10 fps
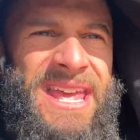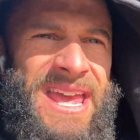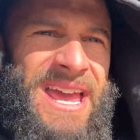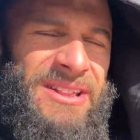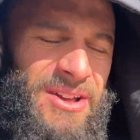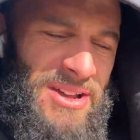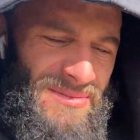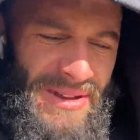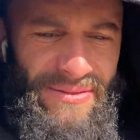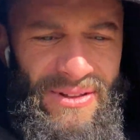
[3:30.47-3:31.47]
And like, I'm
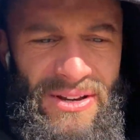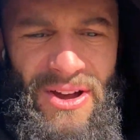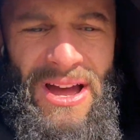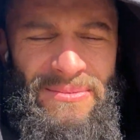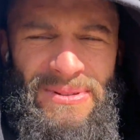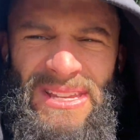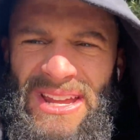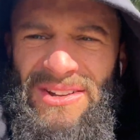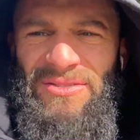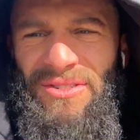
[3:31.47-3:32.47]
definitely not
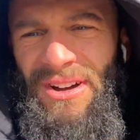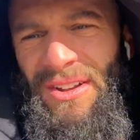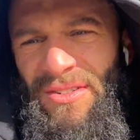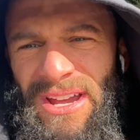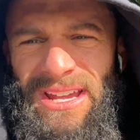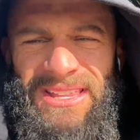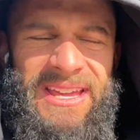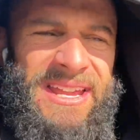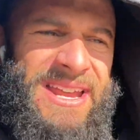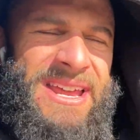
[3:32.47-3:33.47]
upset or annoyed
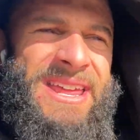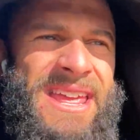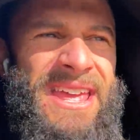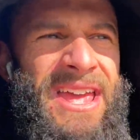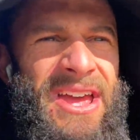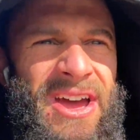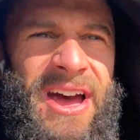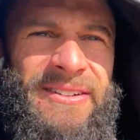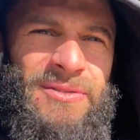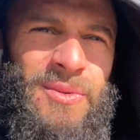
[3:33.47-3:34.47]
that I
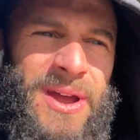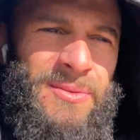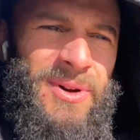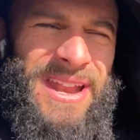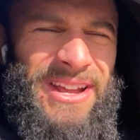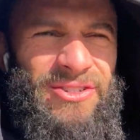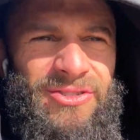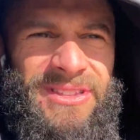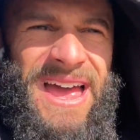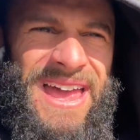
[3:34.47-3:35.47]
have to wait one extra
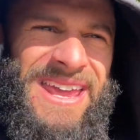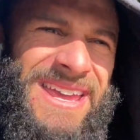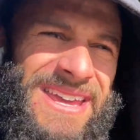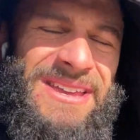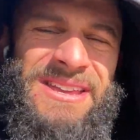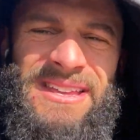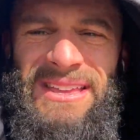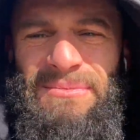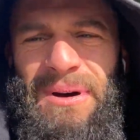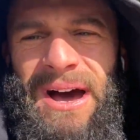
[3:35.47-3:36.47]
day,
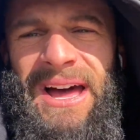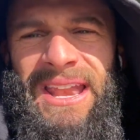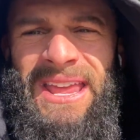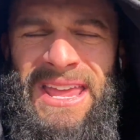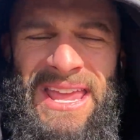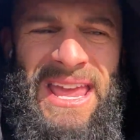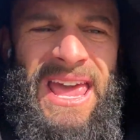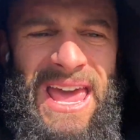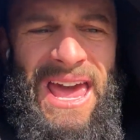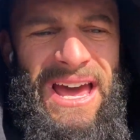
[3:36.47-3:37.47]
but
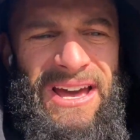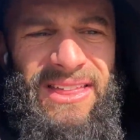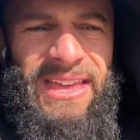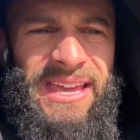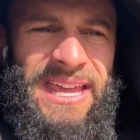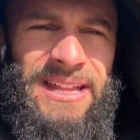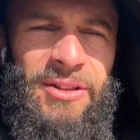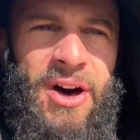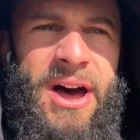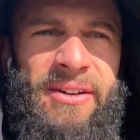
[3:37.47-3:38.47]
I think in
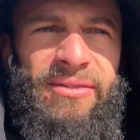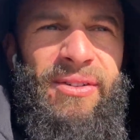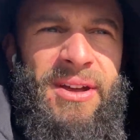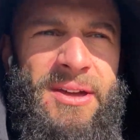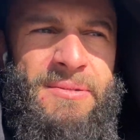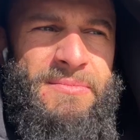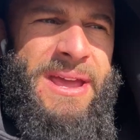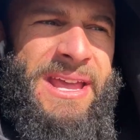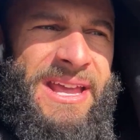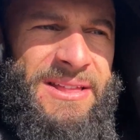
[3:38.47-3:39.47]
life,
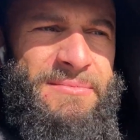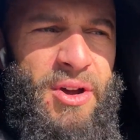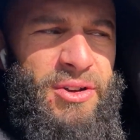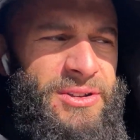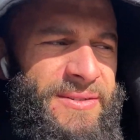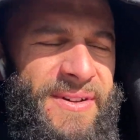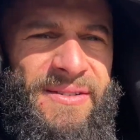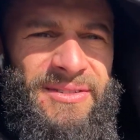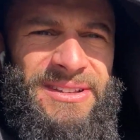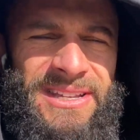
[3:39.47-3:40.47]
making the most of
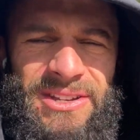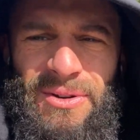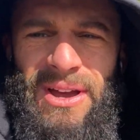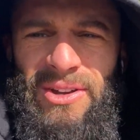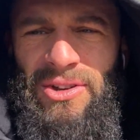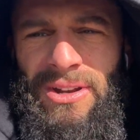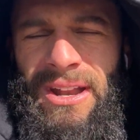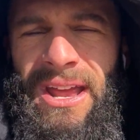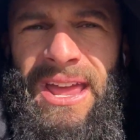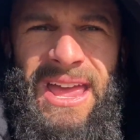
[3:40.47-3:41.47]
every situation
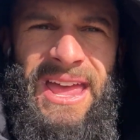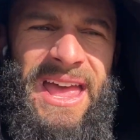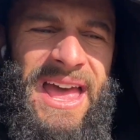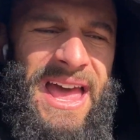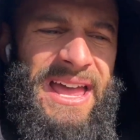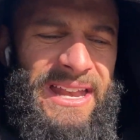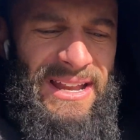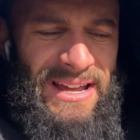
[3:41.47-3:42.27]
and